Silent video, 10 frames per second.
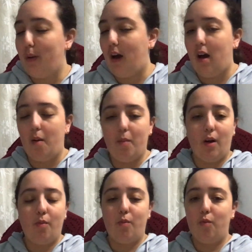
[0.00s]
I
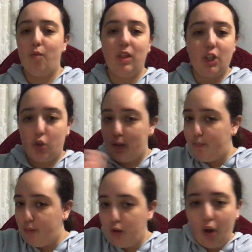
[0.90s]
literally
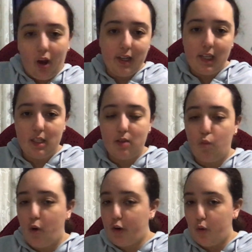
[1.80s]
plot ideas of
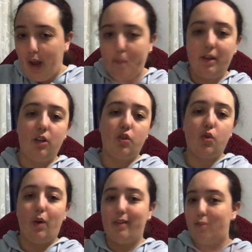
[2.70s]
what could happen in a
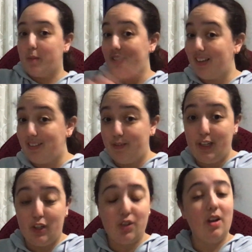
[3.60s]
story from start to
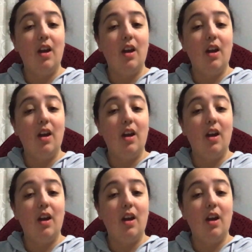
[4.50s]
finish.